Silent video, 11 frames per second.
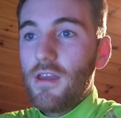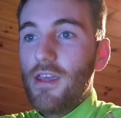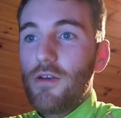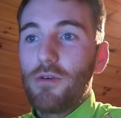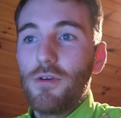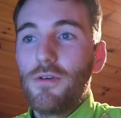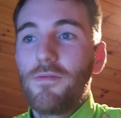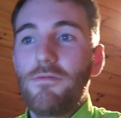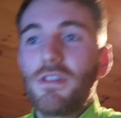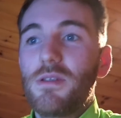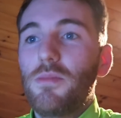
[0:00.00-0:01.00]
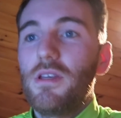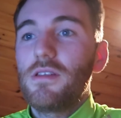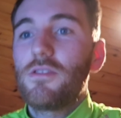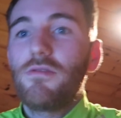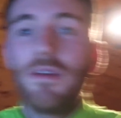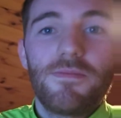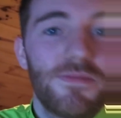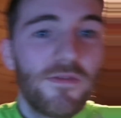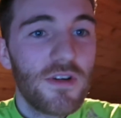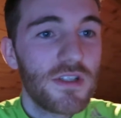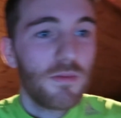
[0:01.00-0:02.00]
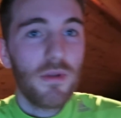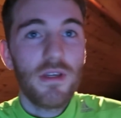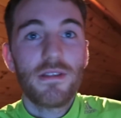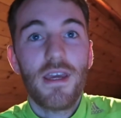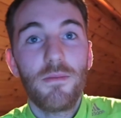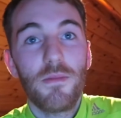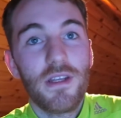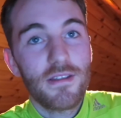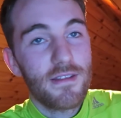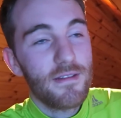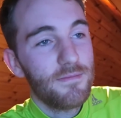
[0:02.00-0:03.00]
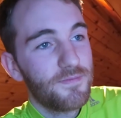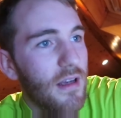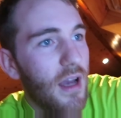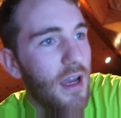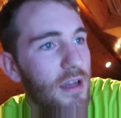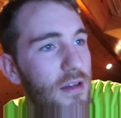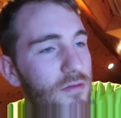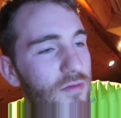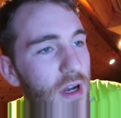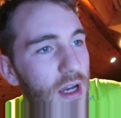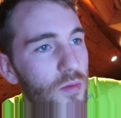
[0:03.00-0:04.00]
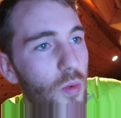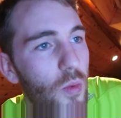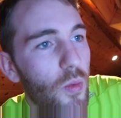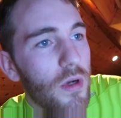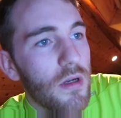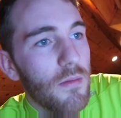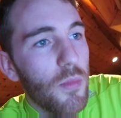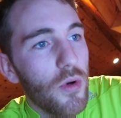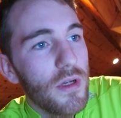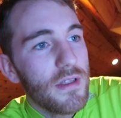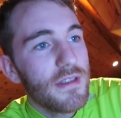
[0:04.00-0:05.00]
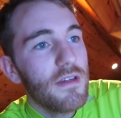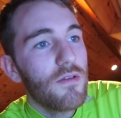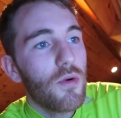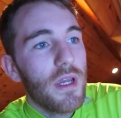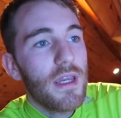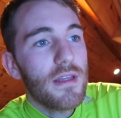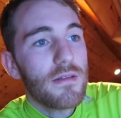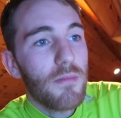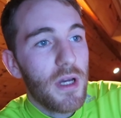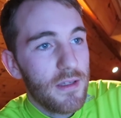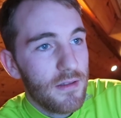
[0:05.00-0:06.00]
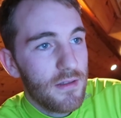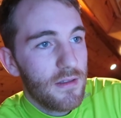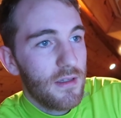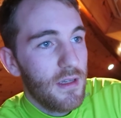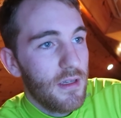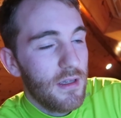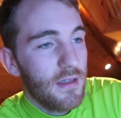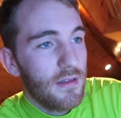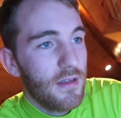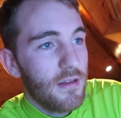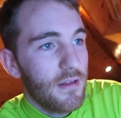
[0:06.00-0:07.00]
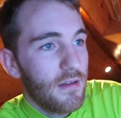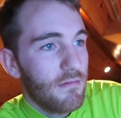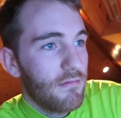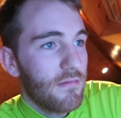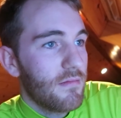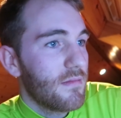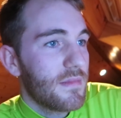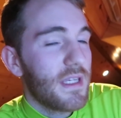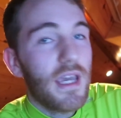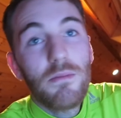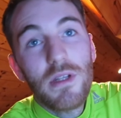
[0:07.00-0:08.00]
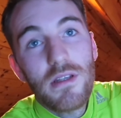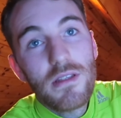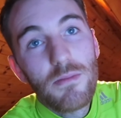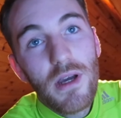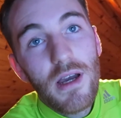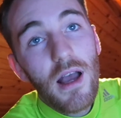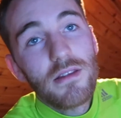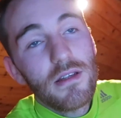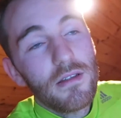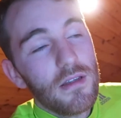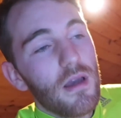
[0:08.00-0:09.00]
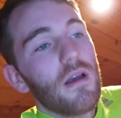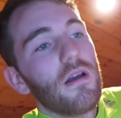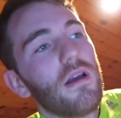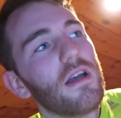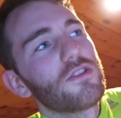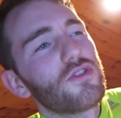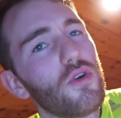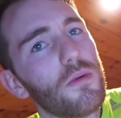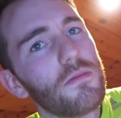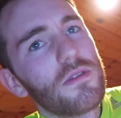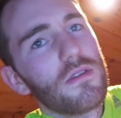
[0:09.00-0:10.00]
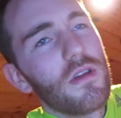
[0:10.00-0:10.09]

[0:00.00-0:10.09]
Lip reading: Here we go. Splits, right? First split, 10 minutes. I ran 1.08 miles in 10 minutes, but I stopped